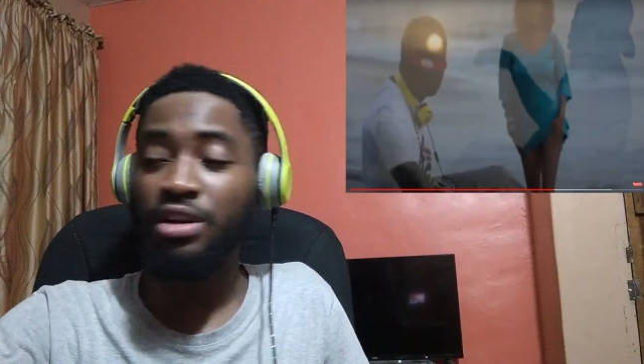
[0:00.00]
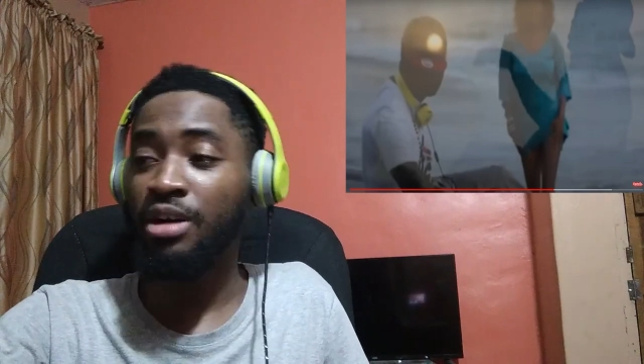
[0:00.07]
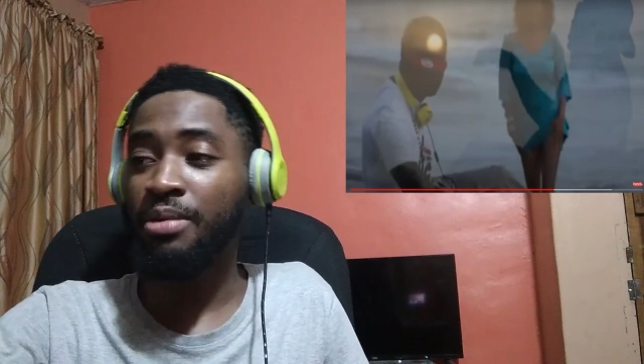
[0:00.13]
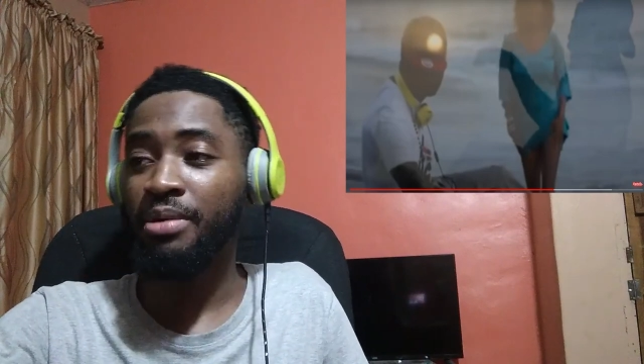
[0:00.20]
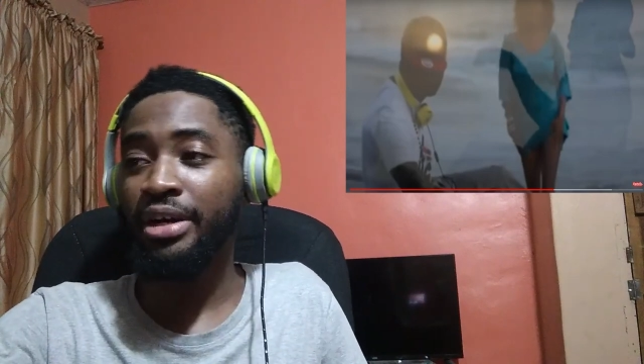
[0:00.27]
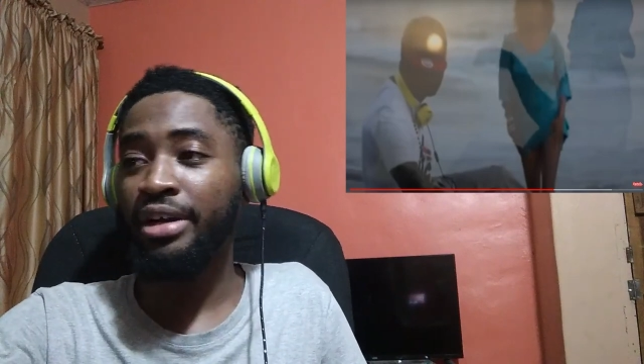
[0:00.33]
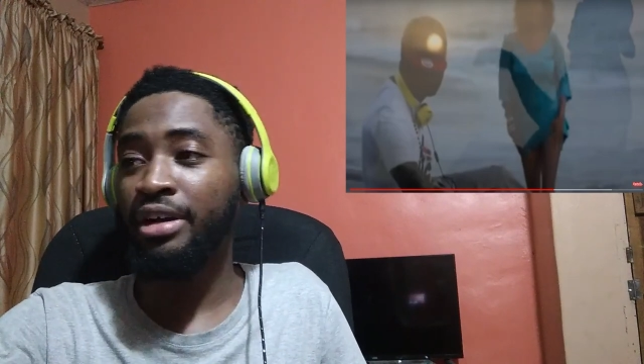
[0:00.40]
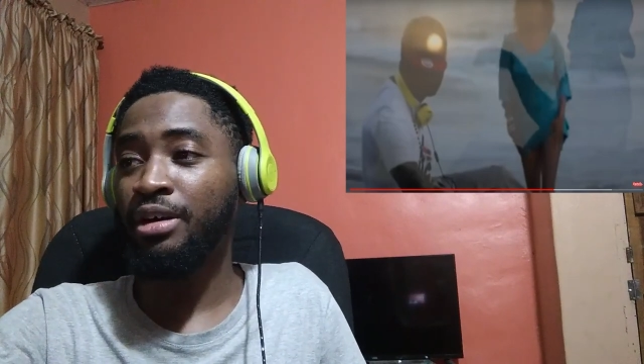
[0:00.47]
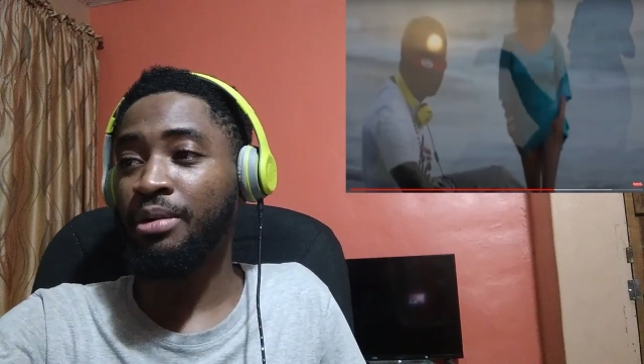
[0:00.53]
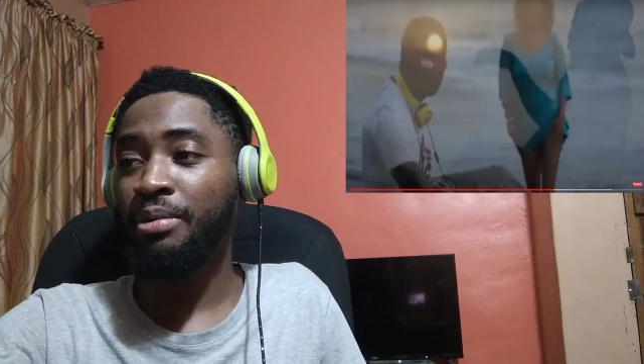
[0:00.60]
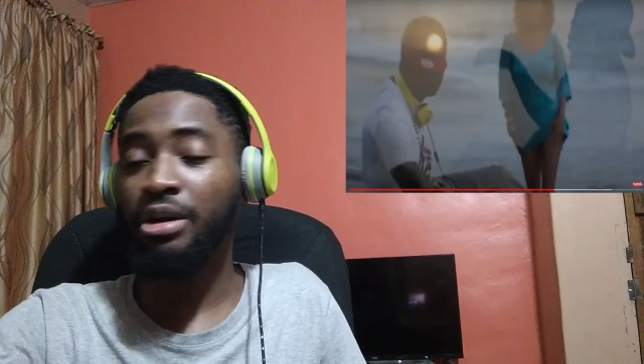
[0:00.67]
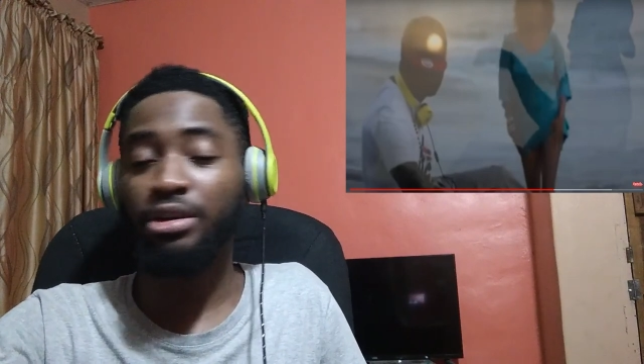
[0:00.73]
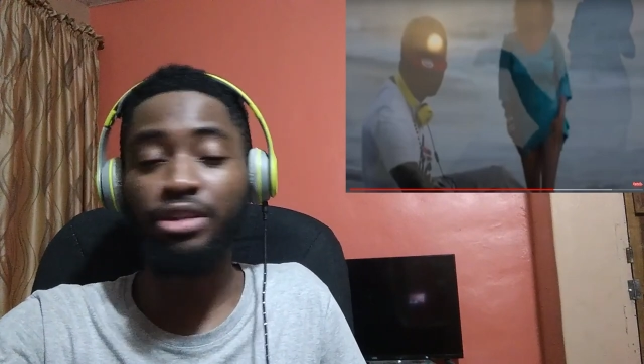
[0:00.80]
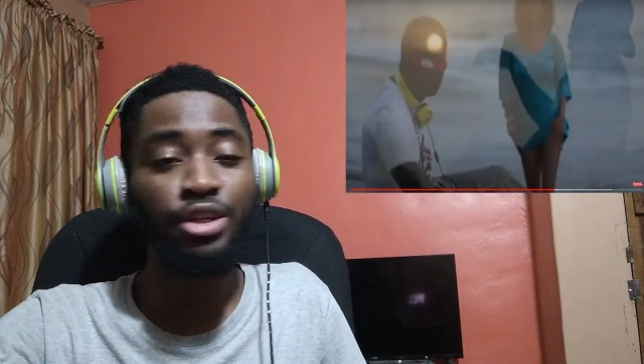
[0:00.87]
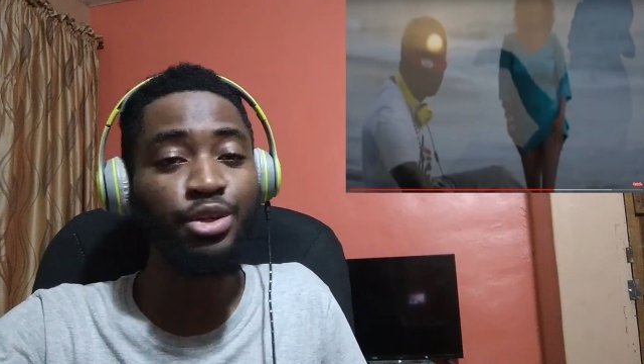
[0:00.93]
Um, um,
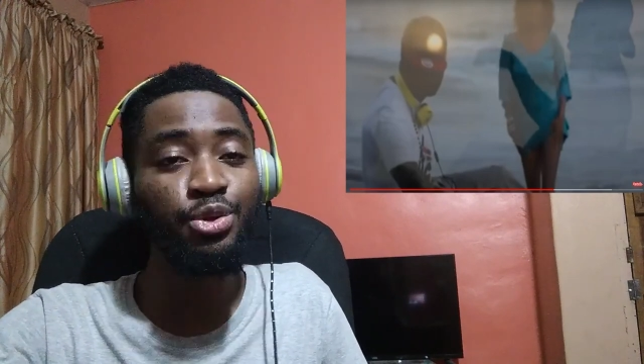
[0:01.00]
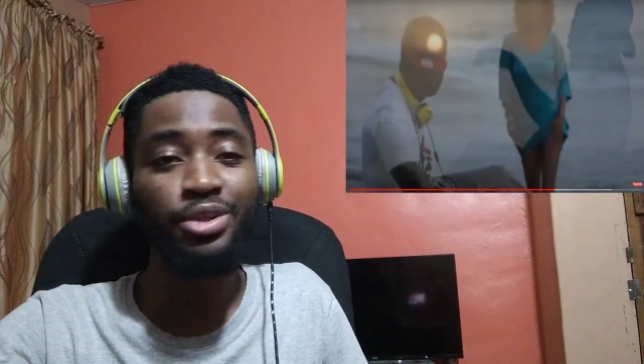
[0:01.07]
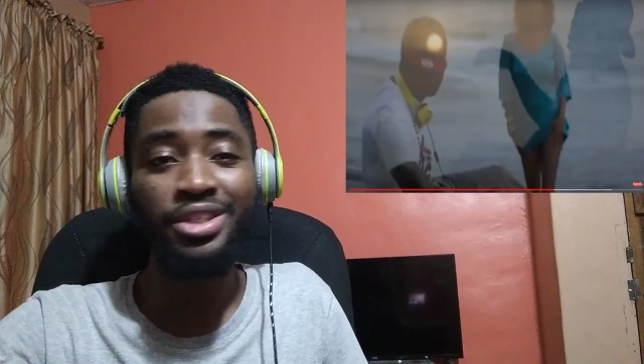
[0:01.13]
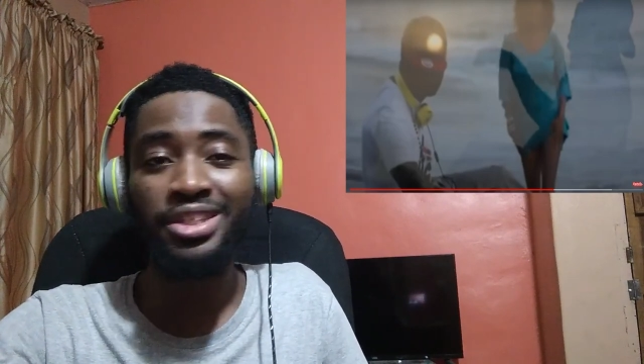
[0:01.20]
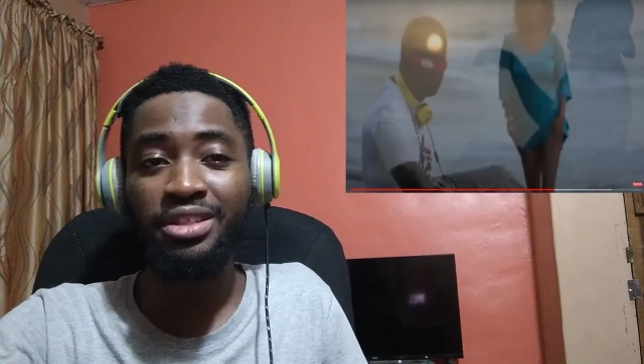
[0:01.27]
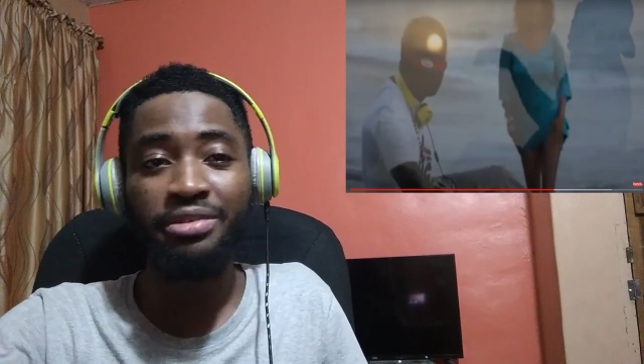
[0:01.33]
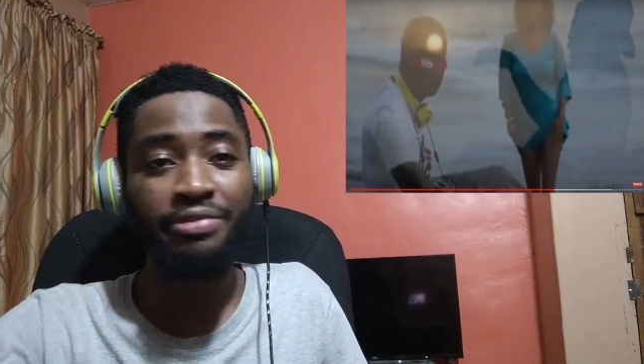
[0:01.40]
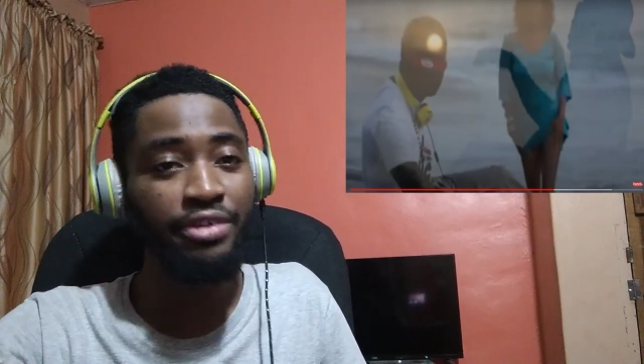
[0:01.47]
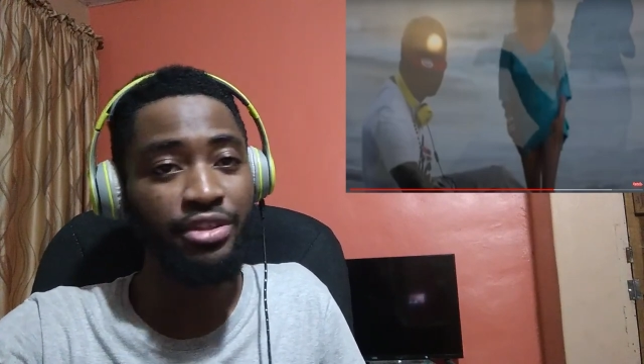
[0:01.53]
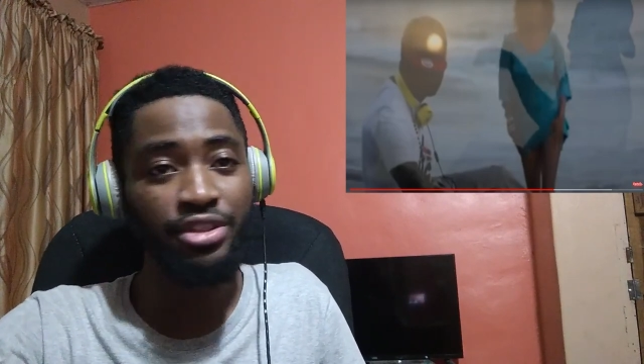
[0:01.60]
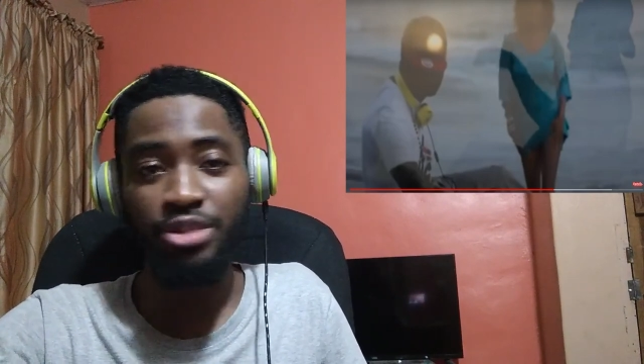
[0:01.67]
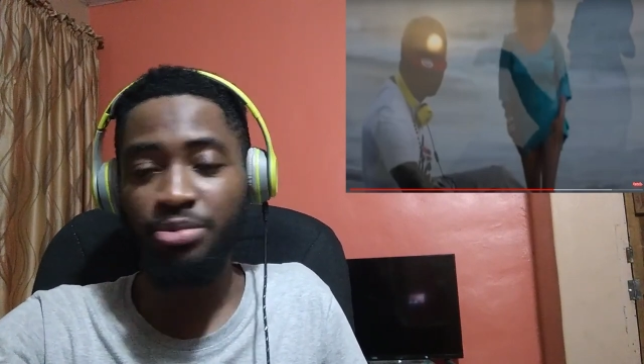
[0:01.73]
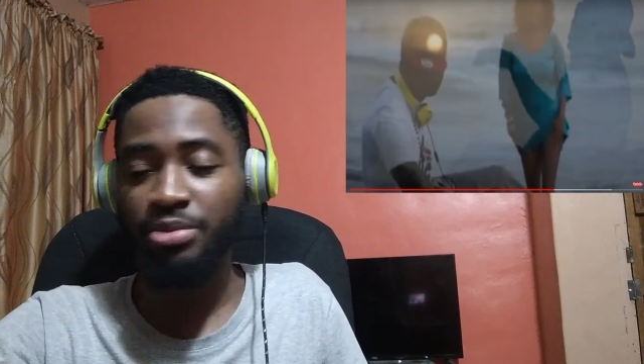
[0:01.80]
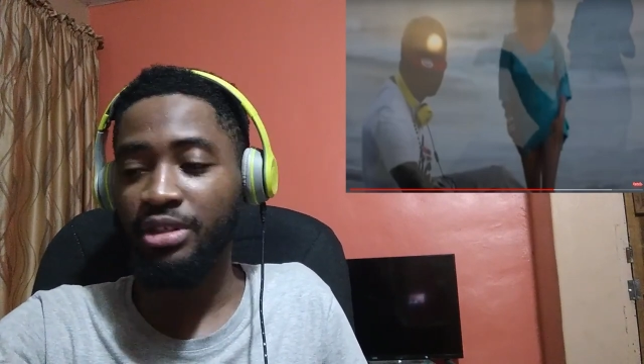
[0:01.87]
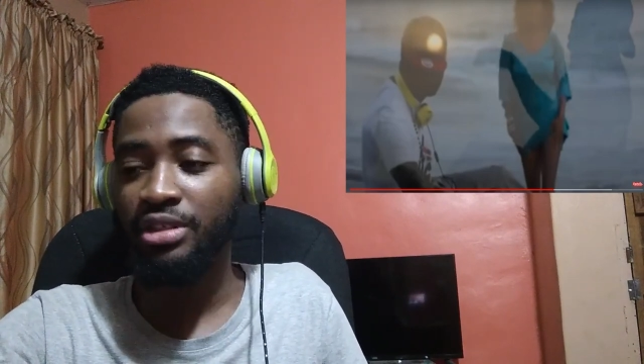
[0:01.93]
Kao Denero killed the
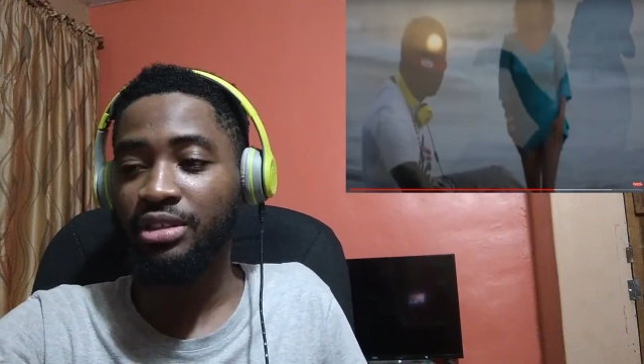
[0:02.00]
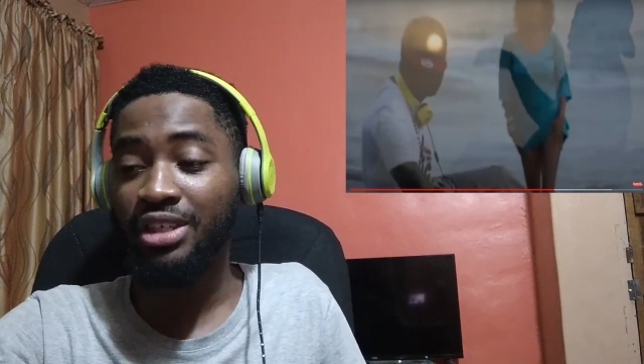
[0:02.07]
verses, man.